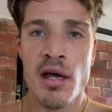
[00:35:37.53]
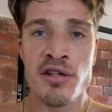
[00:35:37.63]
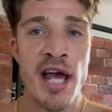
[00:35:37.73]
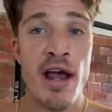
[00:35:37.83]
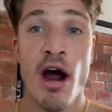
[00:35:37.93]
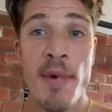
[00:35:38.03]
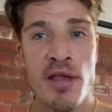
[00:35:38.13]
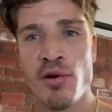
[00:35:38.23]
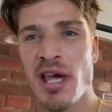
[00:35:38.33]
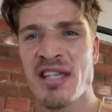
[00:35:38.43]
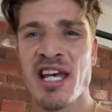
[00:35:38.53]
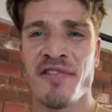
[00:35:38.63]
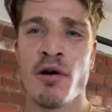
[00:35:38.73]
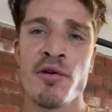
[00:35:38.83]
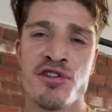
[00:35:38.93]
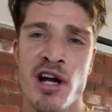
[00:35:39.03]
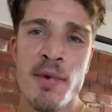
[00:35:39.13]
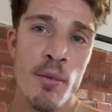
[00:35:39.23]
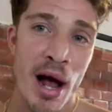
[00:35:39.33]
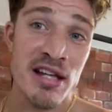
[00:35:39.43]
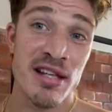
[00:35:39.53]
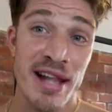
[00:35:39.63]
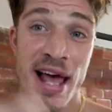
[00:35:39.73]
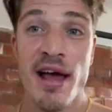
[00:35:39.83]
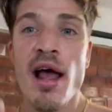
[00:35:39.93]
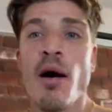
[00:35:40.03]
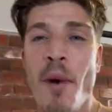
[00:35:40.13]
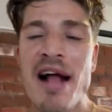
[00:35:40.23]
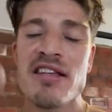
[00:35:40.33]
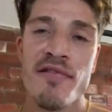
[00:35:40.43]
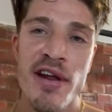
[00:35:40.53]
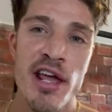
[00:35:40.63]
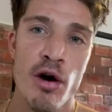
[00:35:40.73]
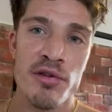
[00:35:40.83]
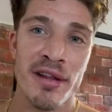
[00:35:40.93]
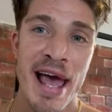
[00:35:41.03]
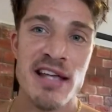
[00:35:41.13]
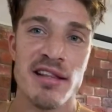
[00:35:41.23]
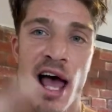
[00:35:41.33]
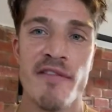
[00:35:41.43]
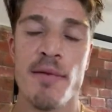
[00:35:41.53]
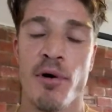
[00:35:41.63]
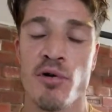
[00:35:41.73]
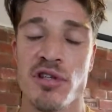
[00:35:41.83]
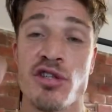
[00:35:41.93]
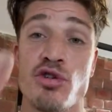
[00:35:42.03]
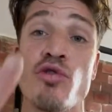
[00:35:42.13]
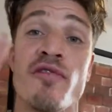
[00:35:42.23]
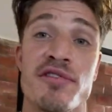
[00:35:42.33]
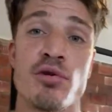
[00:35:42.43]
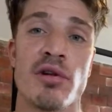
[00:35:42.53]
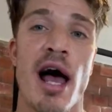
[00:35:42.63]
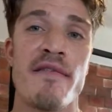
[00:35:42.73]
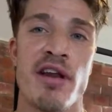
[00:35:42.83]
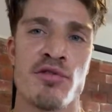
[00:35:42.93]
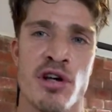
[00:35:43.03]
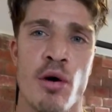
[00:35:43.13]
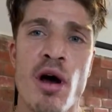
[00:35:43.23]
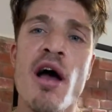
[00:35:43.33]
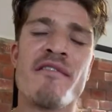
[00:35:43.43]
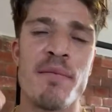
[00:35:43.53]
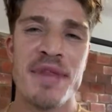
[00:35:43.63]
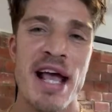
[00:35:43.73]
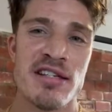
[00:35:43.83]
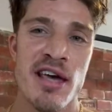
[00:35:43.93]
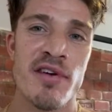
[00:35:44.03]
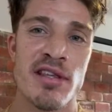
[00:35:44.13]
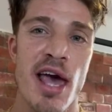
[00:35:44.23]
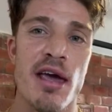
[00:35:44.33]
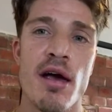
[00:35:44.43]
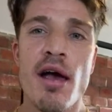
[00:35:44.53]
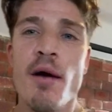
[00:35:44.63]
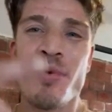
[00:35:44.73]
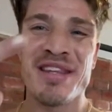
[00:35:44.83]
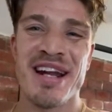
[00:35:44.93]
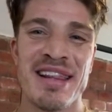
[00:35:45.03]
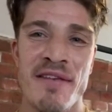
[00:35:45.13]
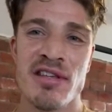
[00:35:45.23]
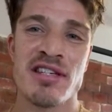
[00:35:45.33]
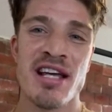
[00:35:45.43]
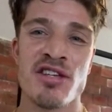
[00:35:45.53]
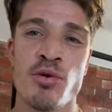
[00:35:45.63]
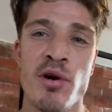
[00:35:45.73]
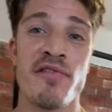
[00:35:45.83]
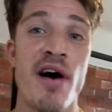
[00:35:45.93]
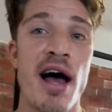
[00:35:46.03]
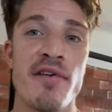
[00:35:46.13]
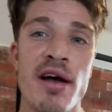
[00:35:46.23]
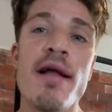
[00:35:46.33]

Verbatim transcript: JR, man, you get sick for overtraining, man. Watch the last, watch the video, the last live I posted two two live videos ago from Thanksgiving Day when I did 11 sets of 25.